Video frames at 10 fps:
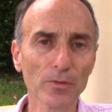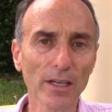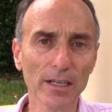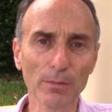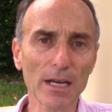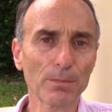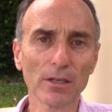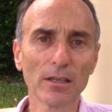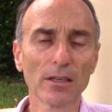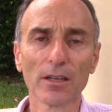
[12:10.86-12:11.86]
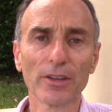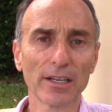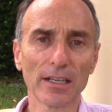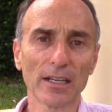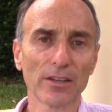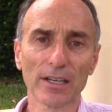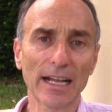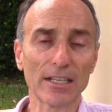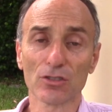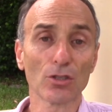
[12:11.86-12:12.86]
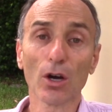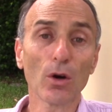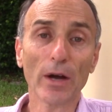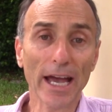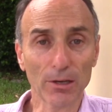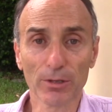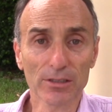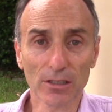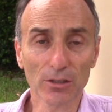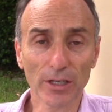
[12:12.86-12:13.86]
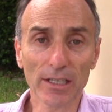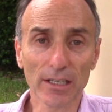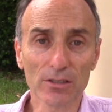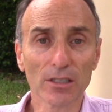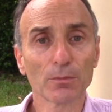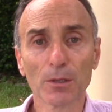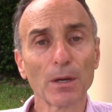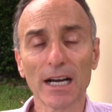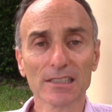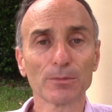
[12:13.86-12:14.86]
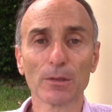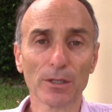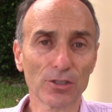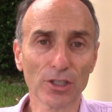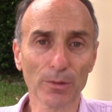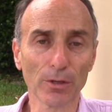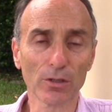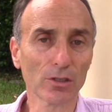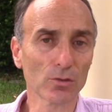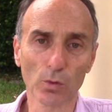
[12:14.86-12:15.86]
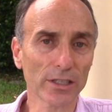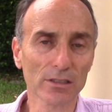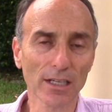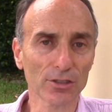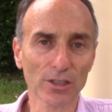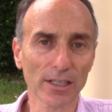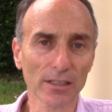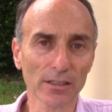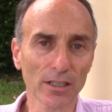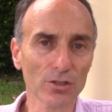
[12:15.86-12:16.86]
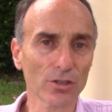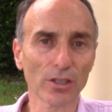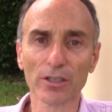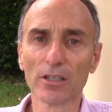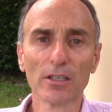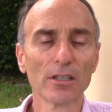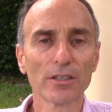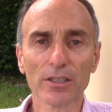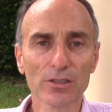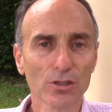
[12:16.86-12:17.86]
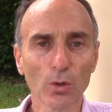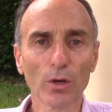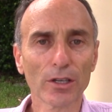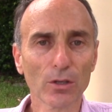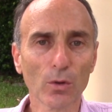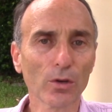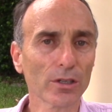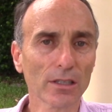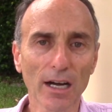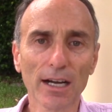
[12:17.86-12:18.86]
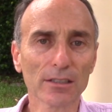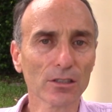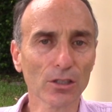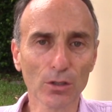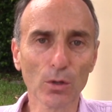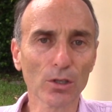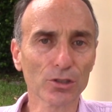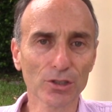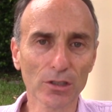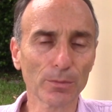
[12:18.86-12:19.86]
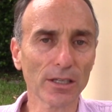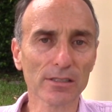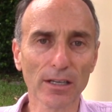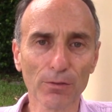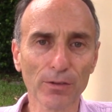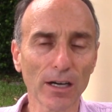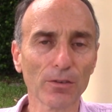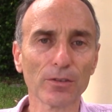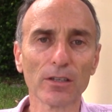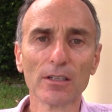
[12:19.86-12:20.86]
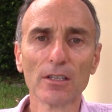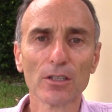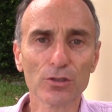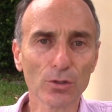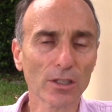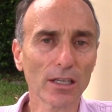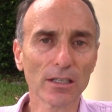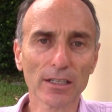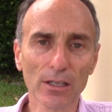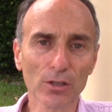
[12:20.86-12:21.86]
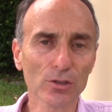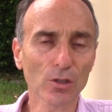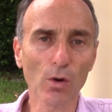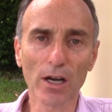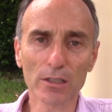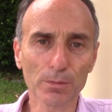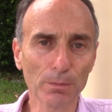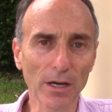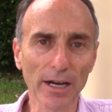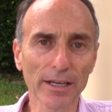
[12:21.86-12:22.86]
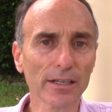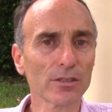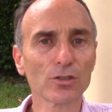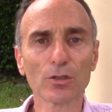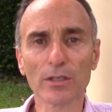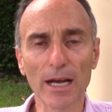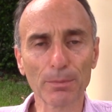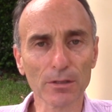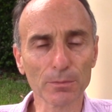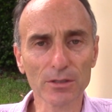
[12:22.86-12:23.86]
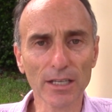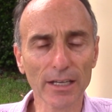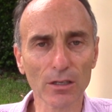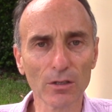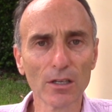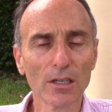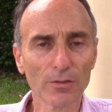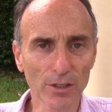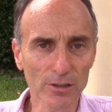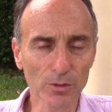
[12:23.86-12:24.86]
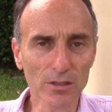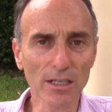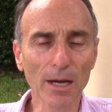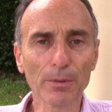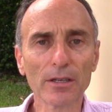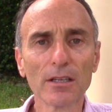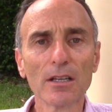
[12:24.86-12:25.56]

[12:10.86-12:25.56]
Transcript: and it might be that it, that it has no at-risk ingredients that could possibly be GMO because wheat's not genetically engineered. There's soy, corn, cotton, canola, sugar beets, alfalfa, zucchini, yellow squash, papaya, and soon apple and potato unless we stop it.